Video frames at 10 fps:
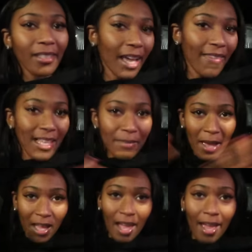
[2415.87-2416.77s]
Okay, that's a
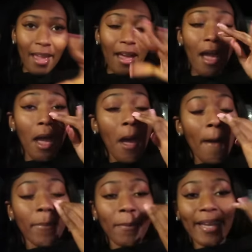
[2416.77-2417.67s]
better light.
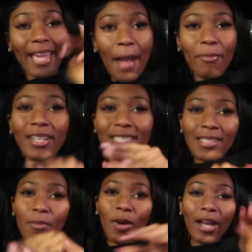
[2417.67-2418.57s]
But my camera is
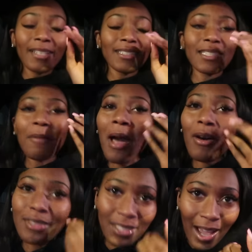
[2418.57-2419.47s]

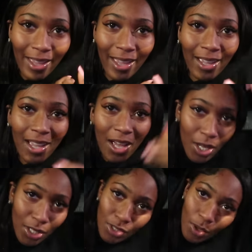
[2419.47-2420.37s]
somehow dying,
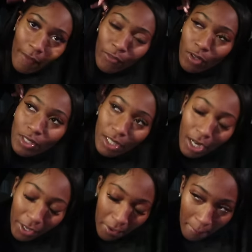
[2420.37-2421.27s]
so I've got to
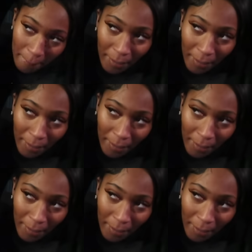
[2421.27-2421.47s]
go.